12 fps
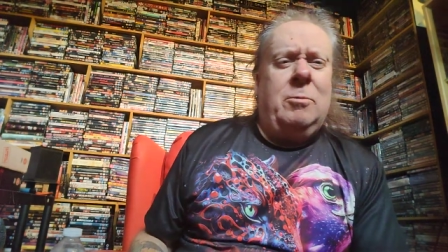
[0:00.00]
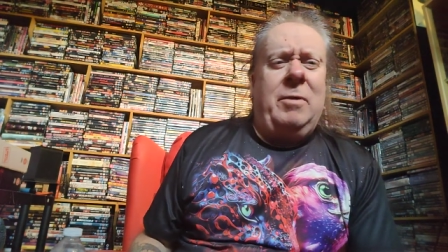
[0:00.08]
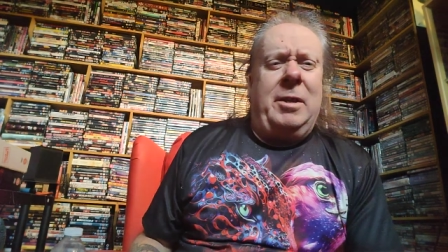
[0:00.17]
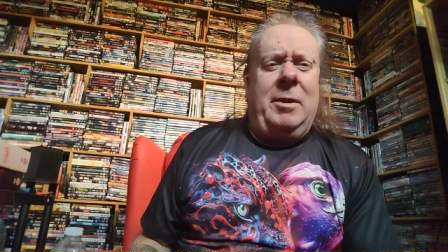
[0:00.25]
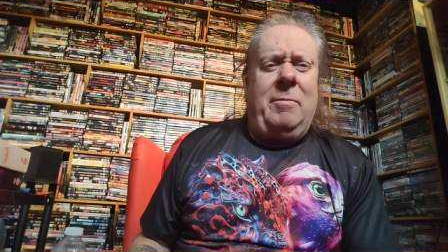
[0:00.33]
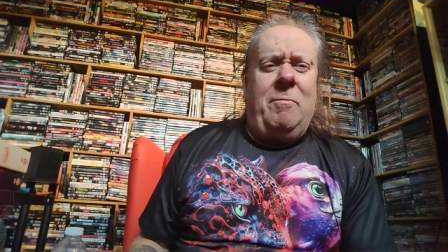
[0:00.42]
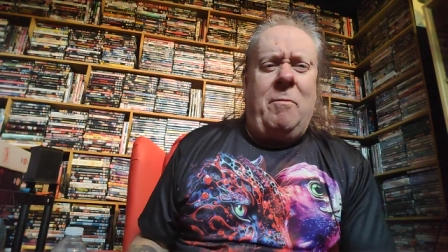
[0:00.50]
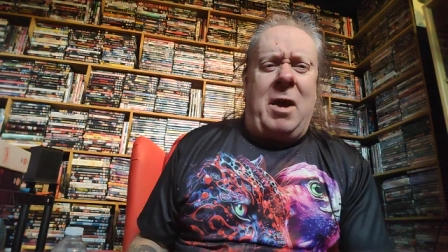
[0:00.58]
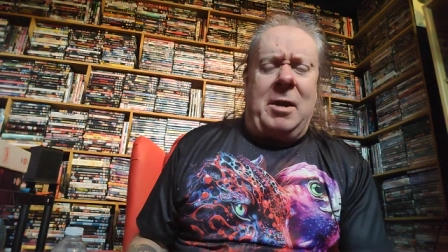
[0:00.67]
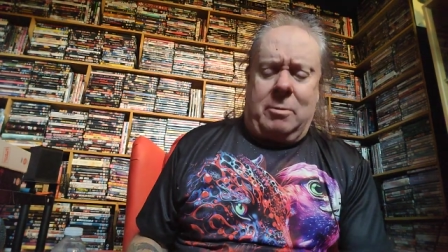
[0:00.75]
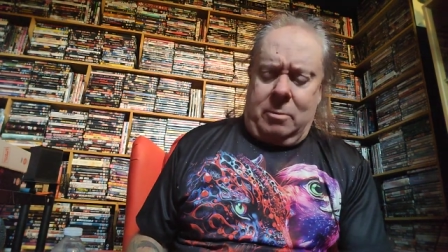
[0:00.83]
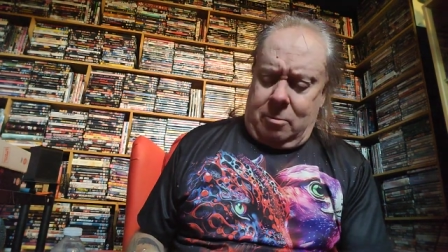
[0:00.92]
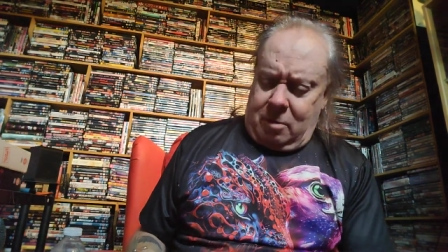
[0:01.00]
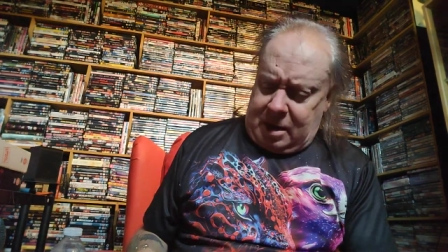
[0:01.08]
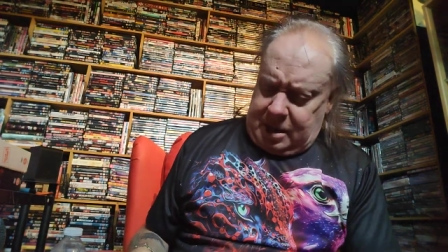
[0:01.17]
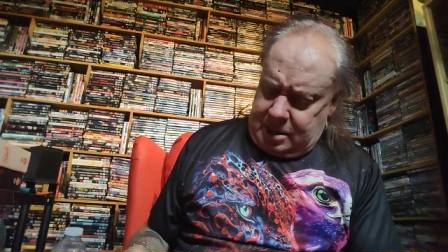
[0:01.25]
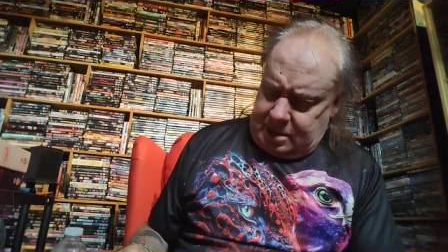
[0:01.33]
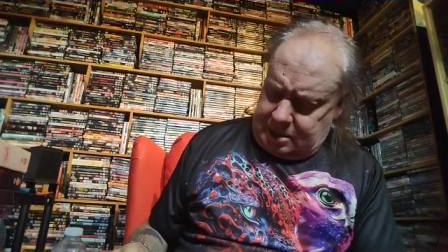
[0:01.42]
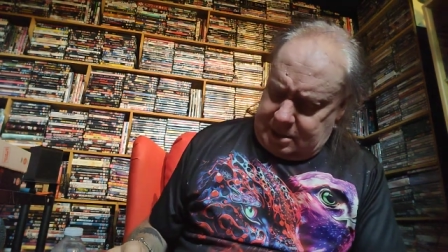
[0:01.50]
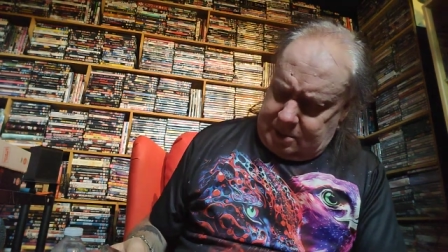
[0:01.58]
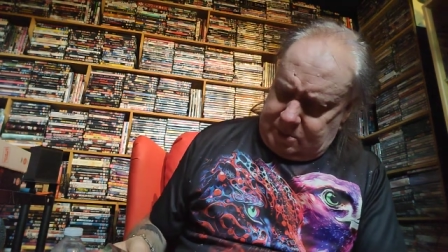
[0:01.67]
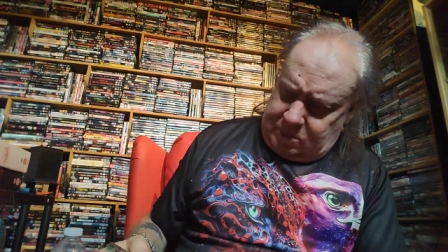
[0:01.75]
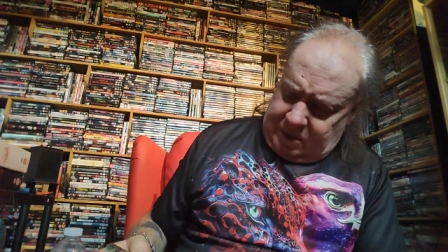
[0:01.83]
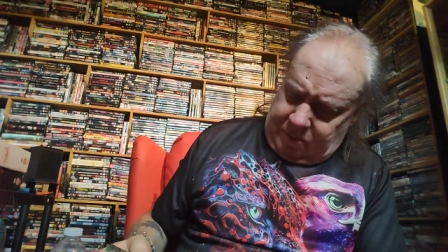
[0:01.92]
all written in red on grey. It
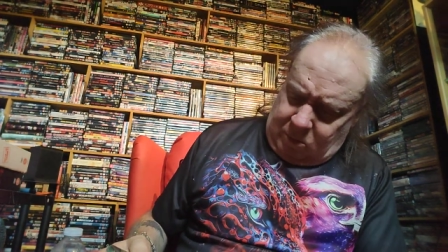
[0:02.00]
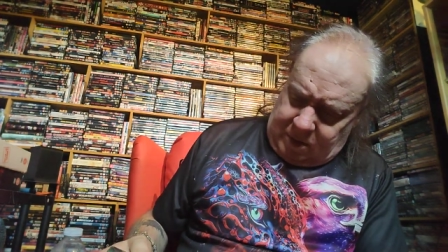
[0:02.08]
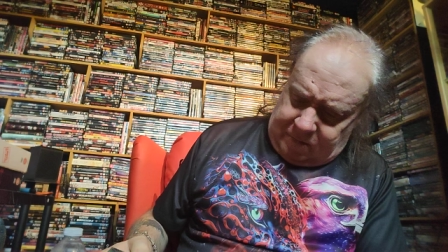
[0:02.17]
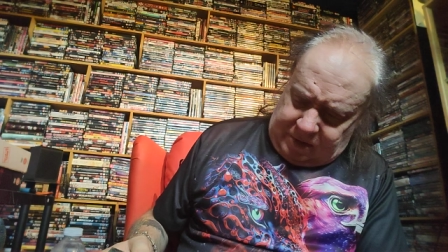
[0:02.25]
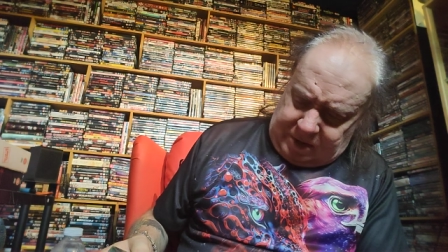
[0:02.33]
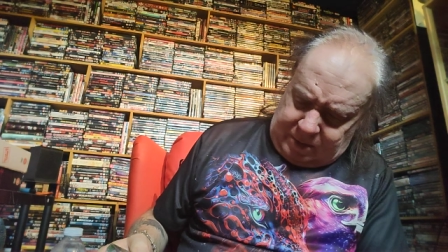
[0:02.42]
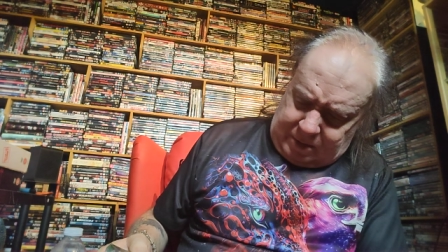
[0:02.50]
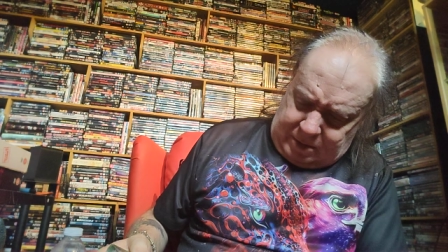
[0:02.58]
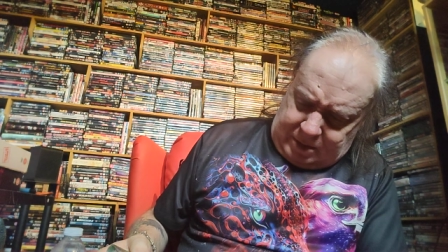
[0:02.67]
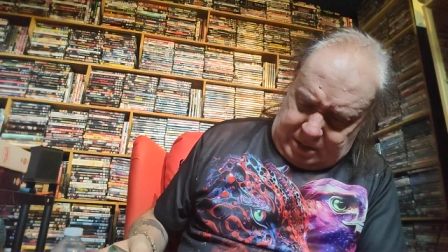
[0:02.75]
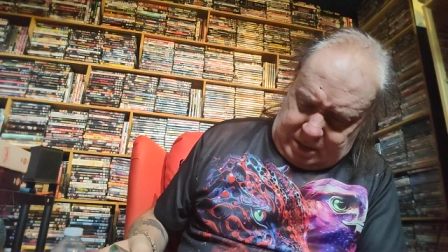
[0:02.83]
doesn't really work very well.